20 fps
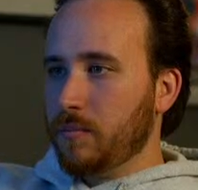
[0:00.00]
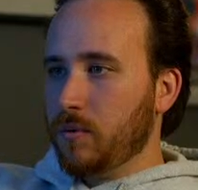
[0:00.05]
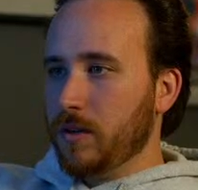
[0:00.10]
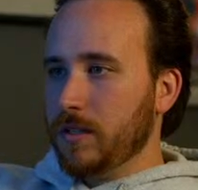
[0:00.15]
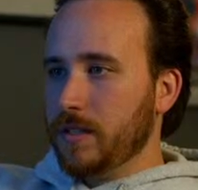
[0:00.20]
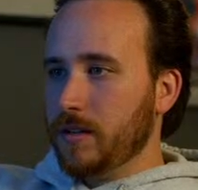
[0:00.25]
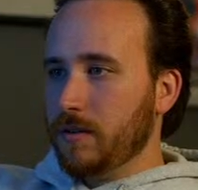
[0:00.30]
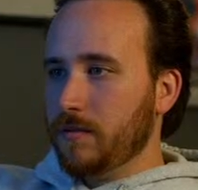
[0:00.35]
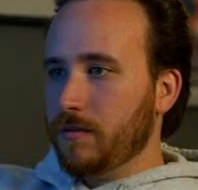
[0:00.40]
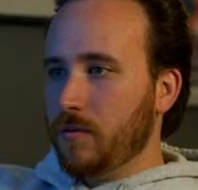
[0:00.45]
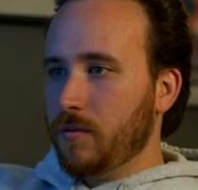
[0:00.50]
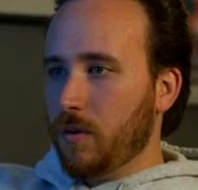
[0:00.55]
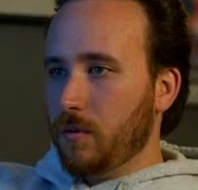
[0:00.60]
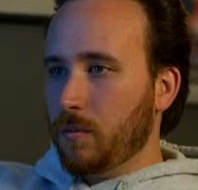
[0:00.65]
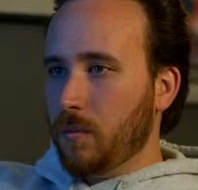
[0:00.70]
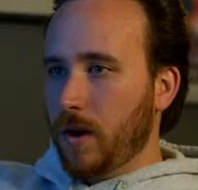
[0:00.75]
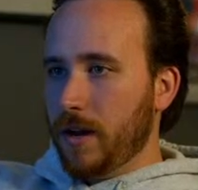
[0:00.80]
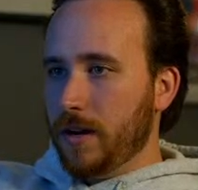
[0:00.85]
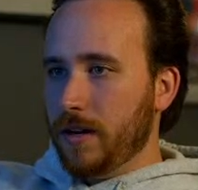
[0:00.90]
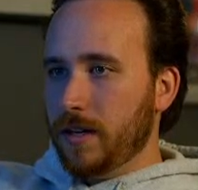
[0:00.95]

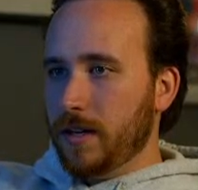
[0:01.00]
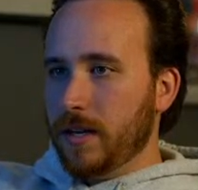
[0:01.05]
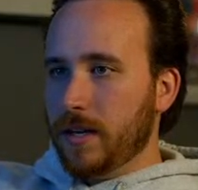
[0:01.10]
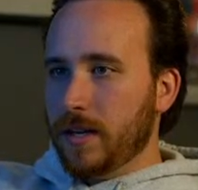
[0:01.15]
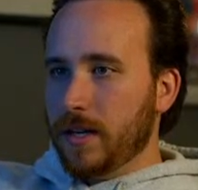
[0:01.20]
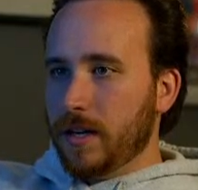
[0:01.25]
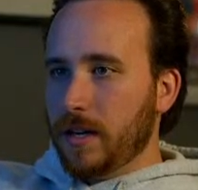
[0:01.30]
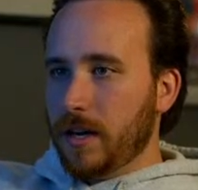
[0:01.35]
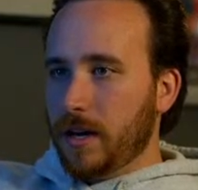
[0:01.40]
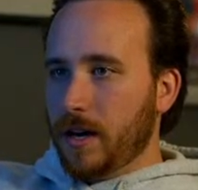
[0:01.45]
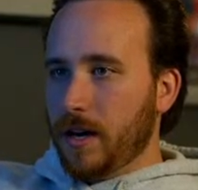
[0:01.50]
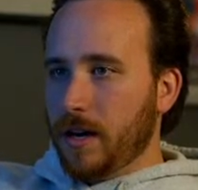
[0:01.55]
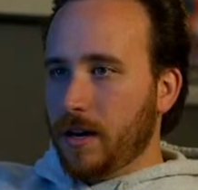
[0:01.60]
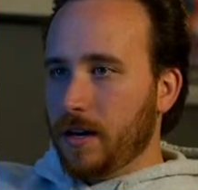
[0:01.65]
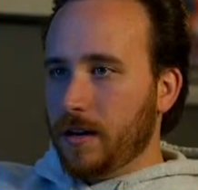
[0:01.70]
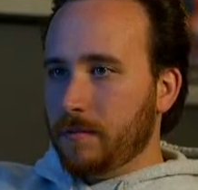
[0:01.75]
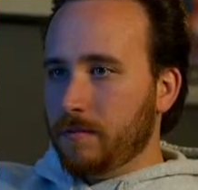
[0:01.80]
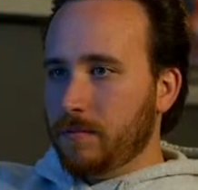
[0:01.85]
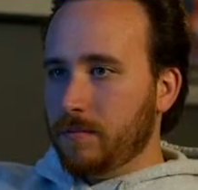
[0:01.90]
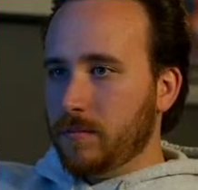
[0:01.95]

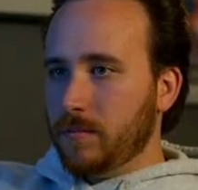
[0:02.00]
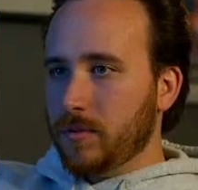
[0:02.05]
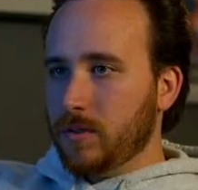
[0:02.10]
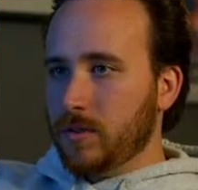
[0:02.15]
0.041.